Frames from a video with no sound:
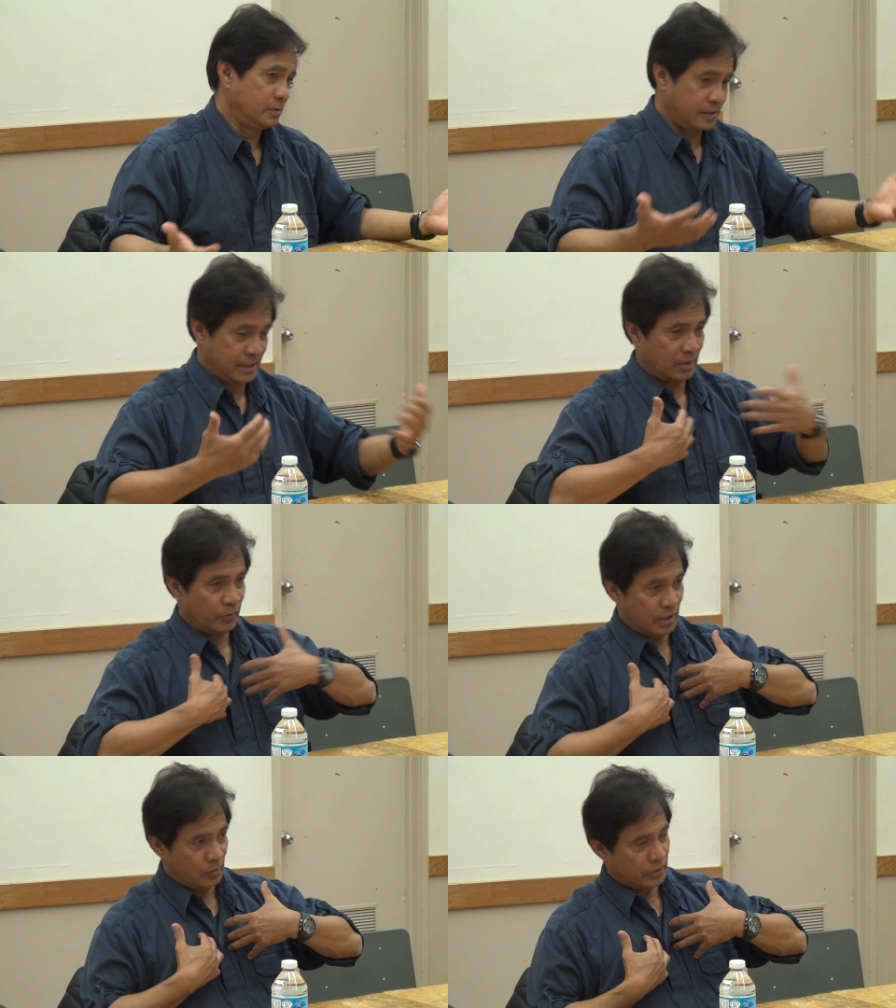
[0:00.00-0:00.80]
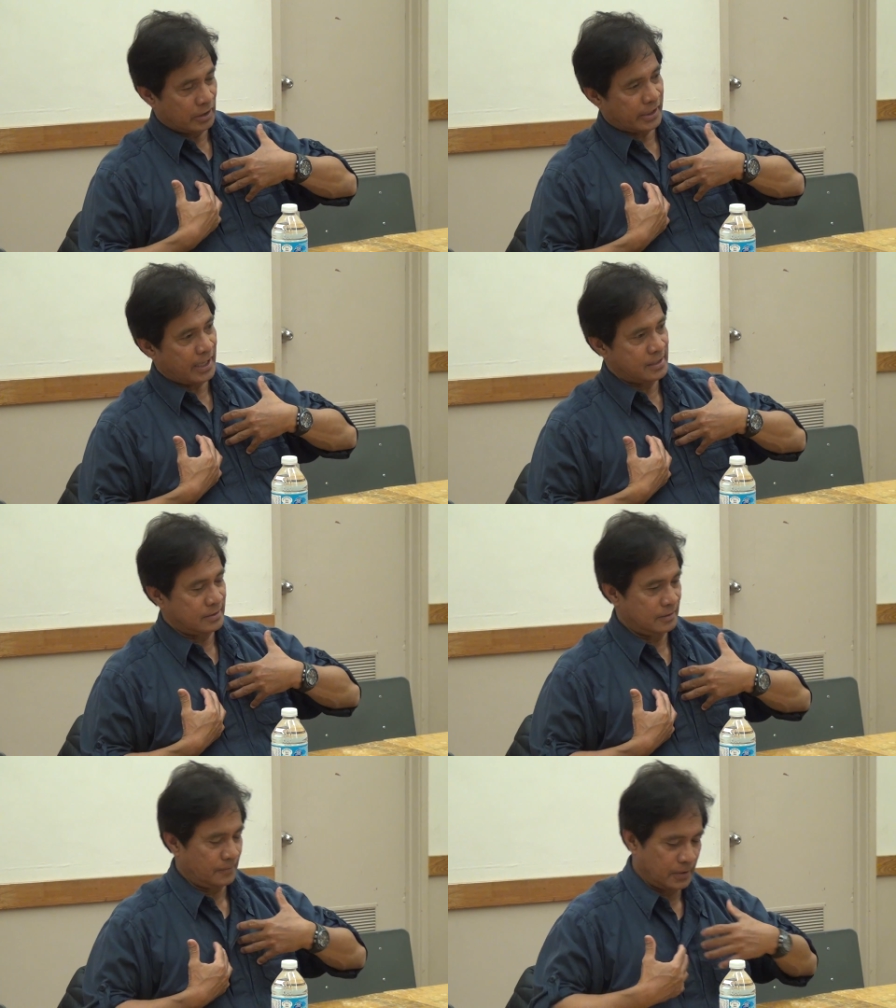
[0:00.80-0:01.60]
The same in our, in our case.
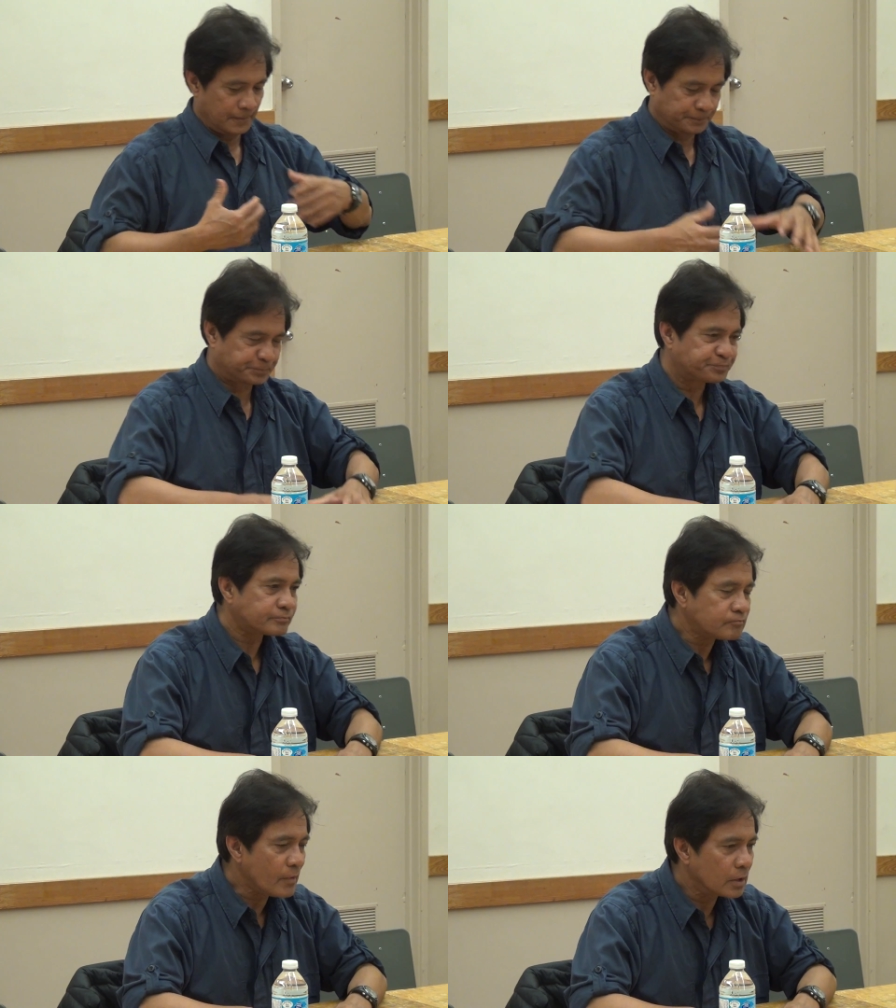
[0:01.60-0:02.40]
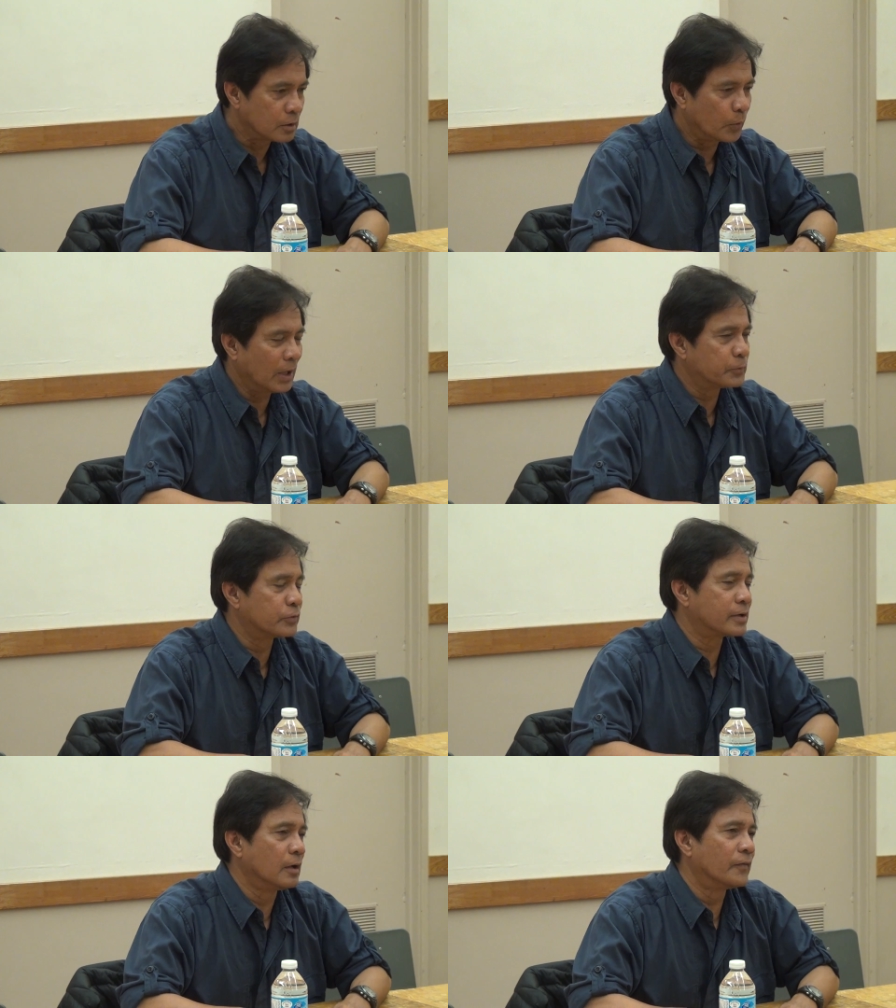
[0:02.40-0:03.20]
You know, that, so we have to
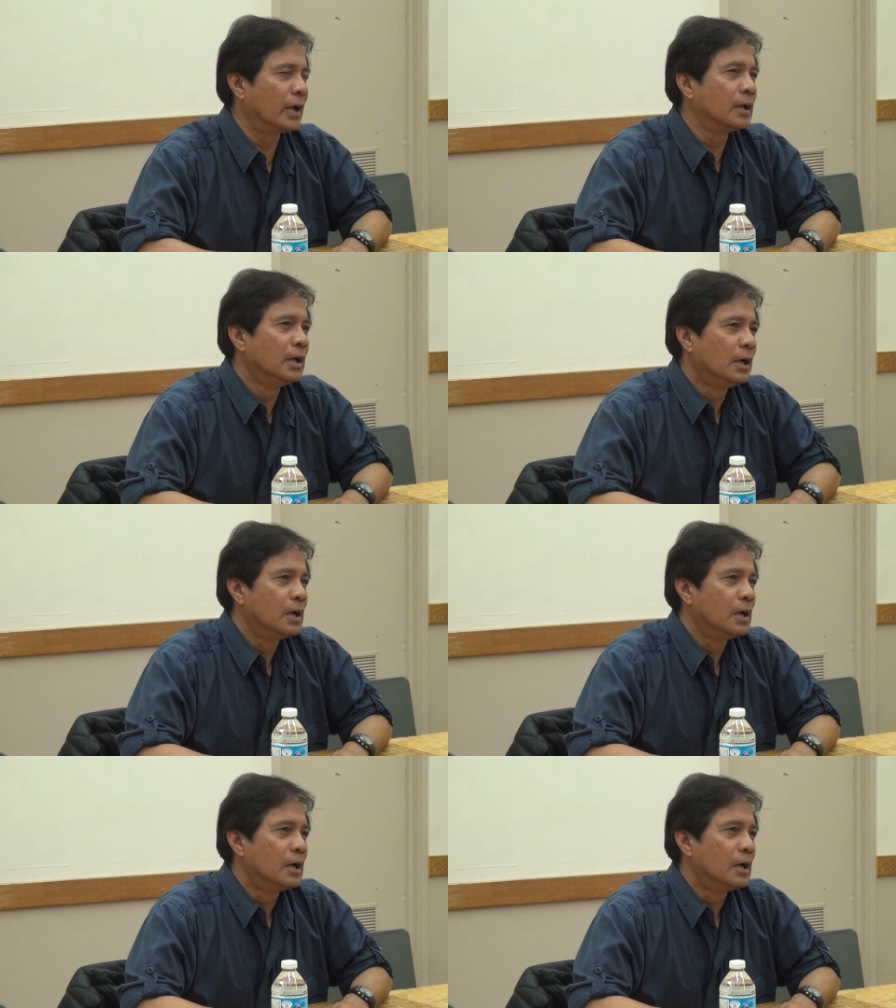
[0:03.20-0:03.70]
resolve that.